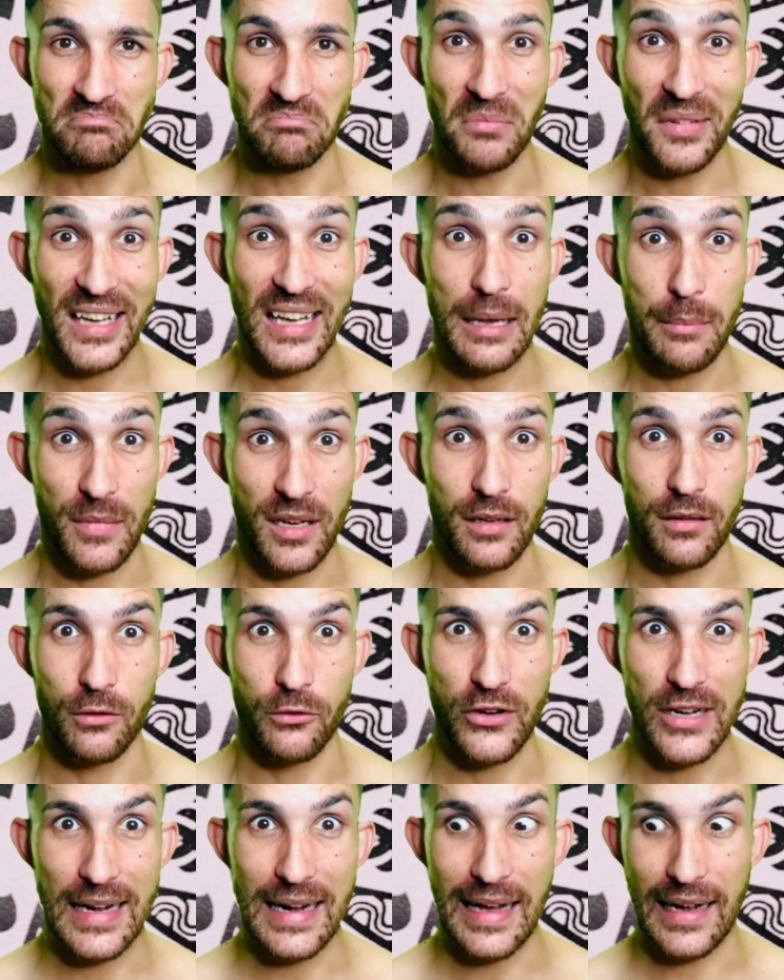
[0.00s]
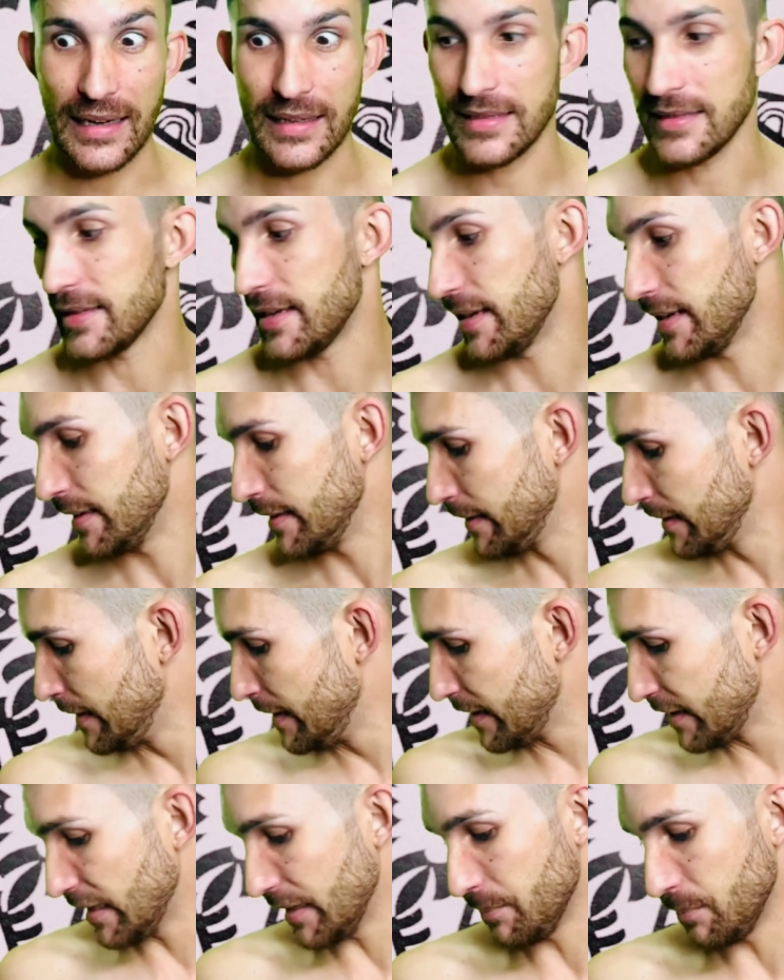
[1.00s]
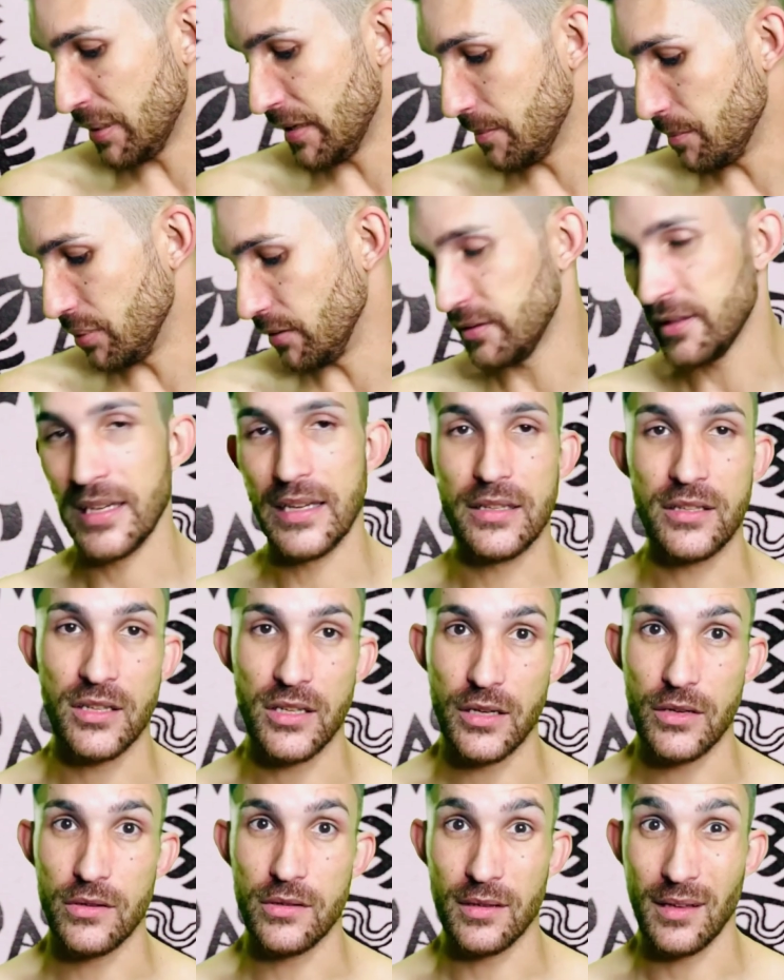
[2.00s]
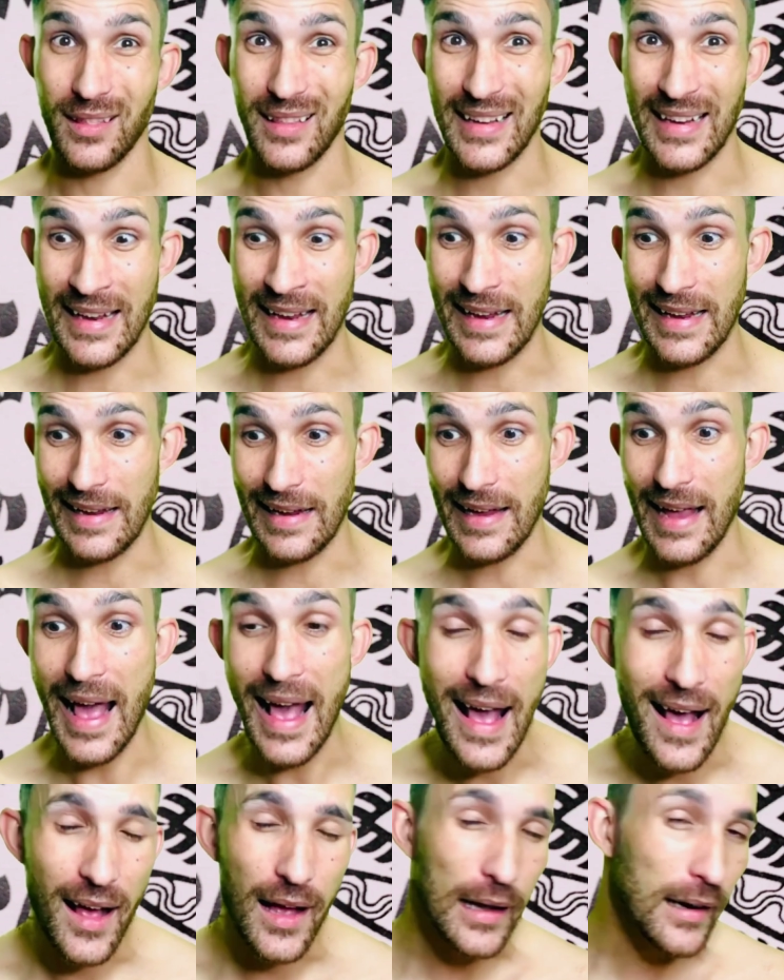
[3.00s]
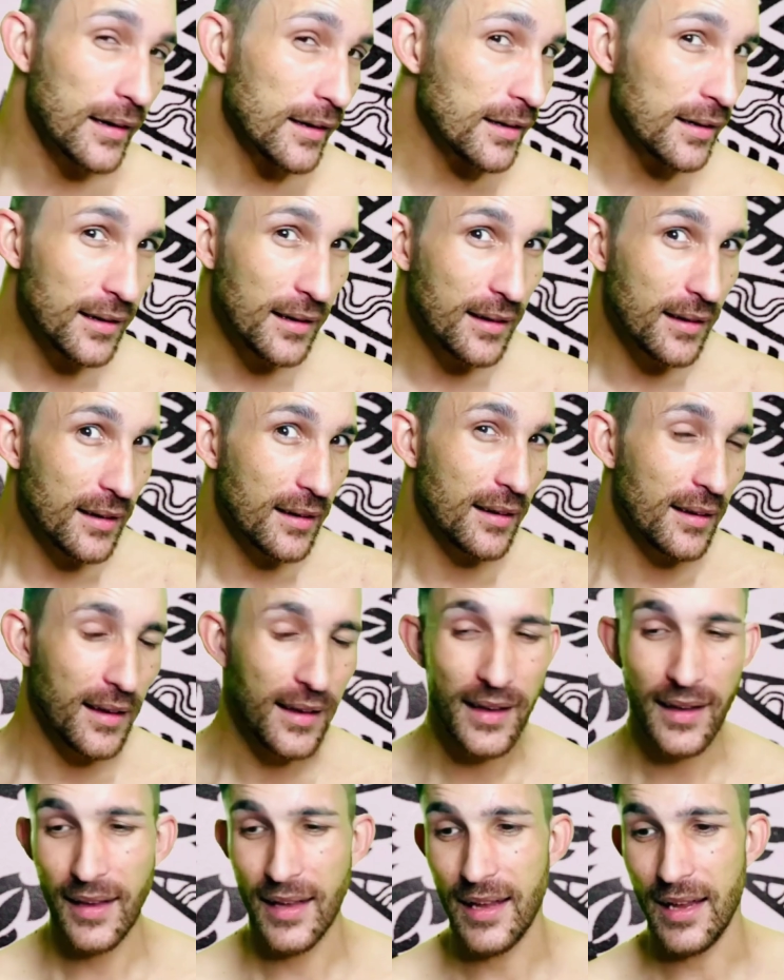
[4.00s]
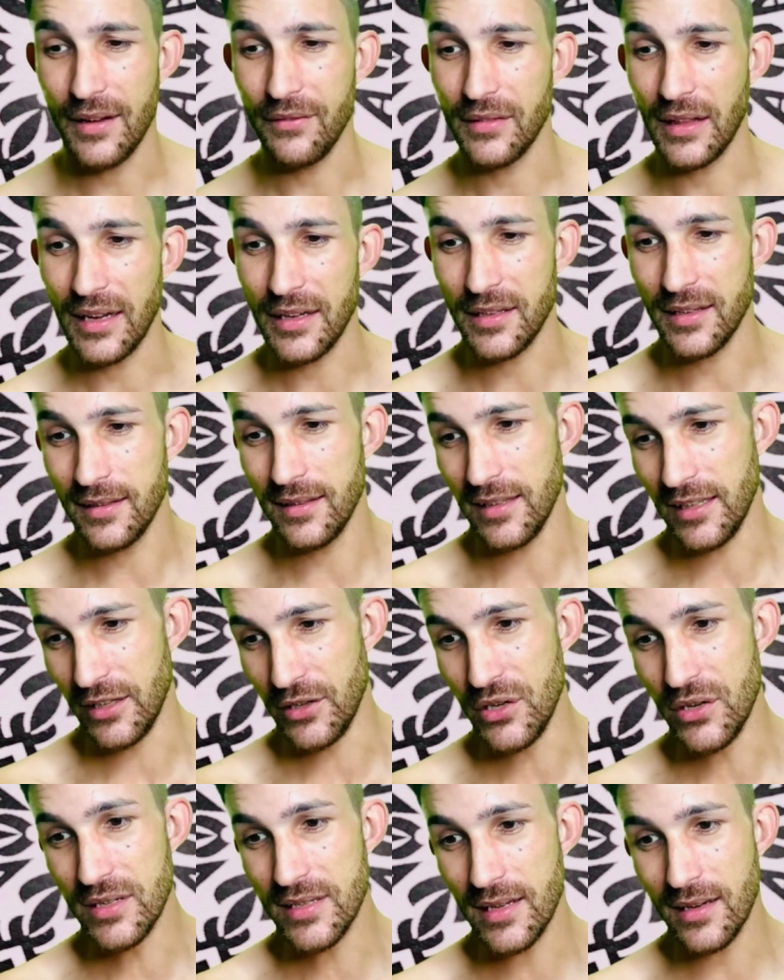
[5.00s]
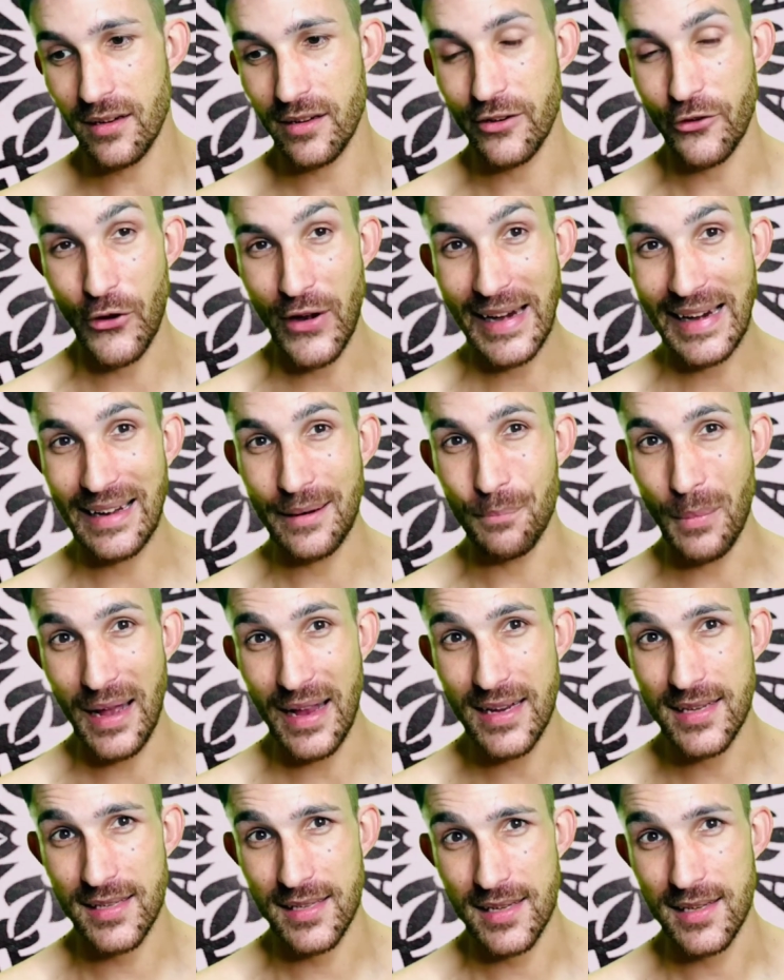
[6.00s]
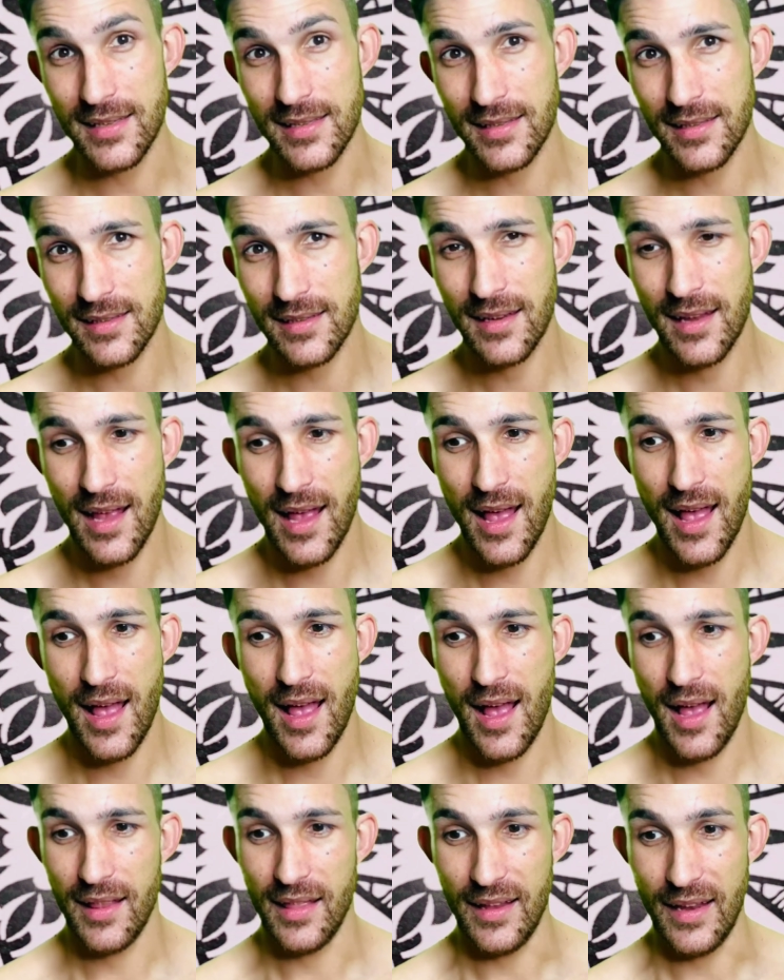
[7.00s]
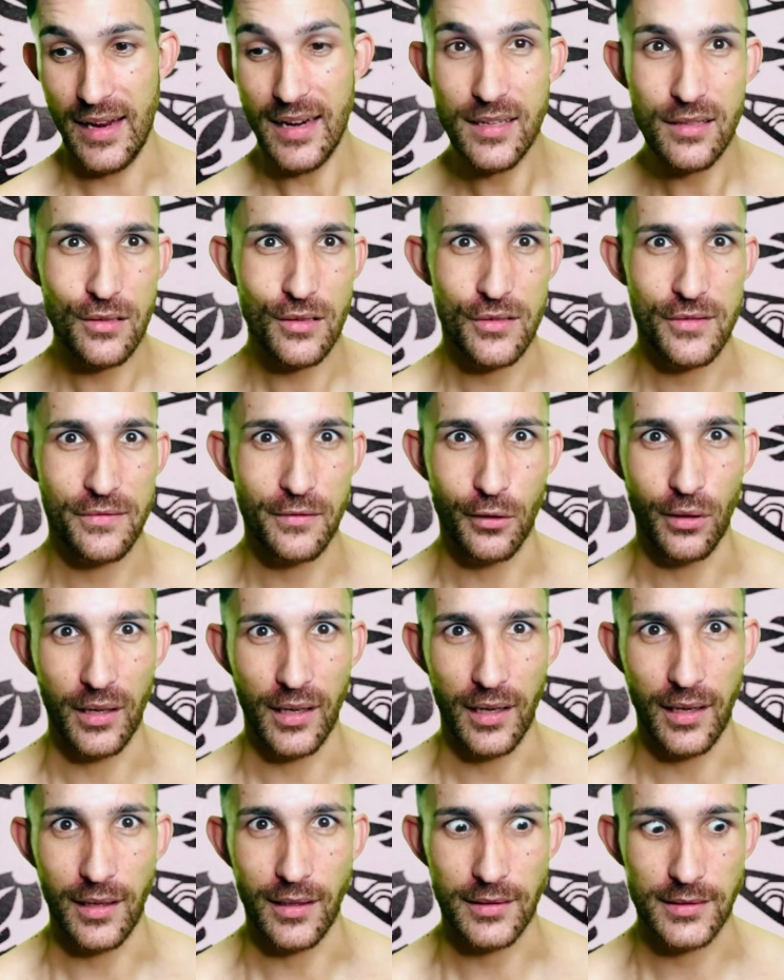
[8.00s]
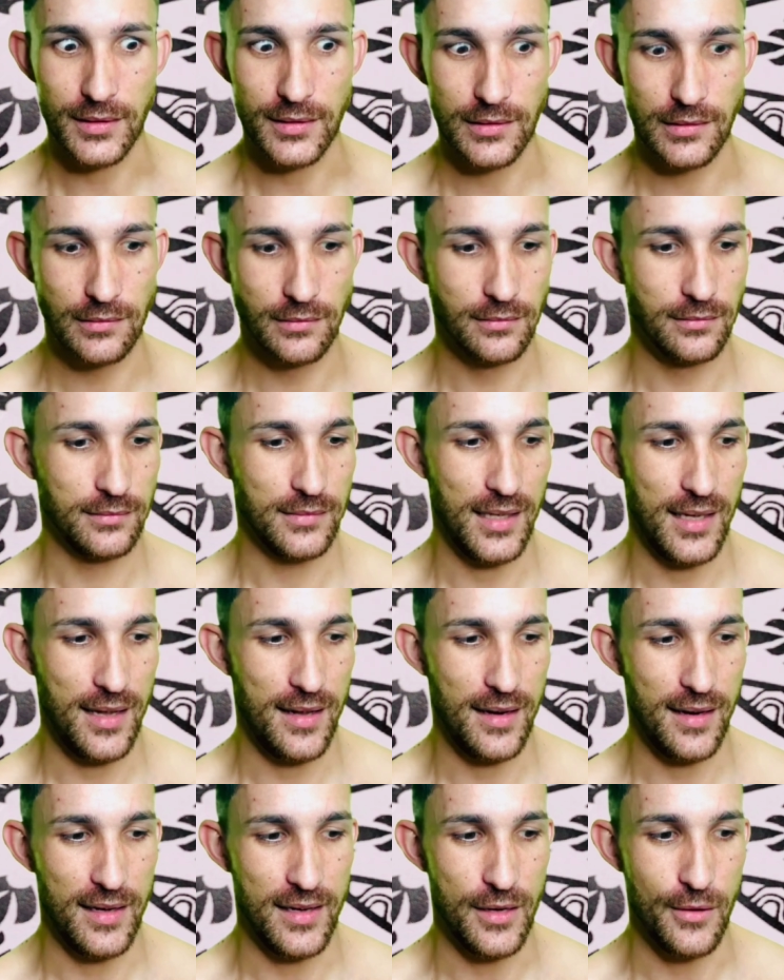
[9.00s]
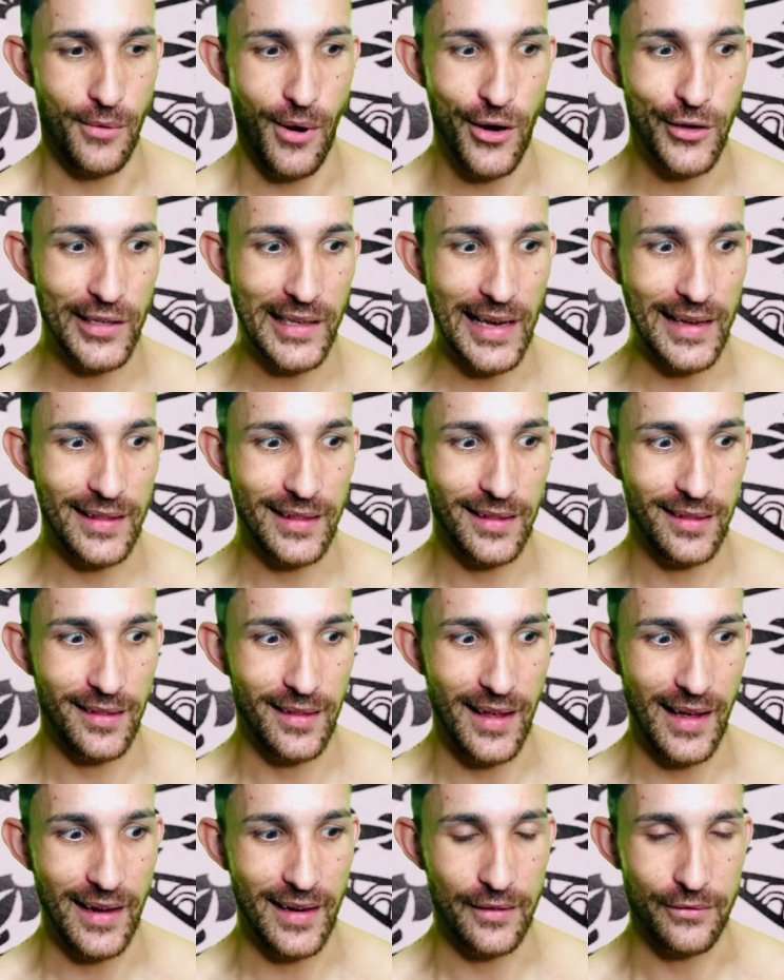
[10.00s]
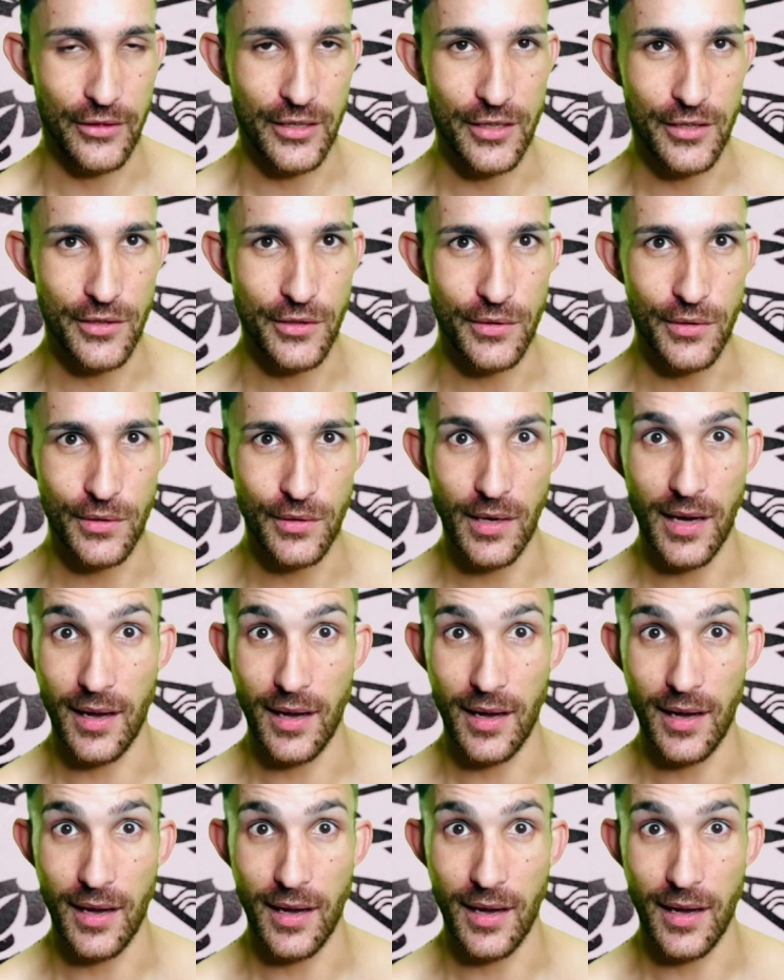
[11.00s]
chemical relaxer that people tend to use on their hair. And if they use it on a regular basis, the hair starts falling out, and you won't get that if you do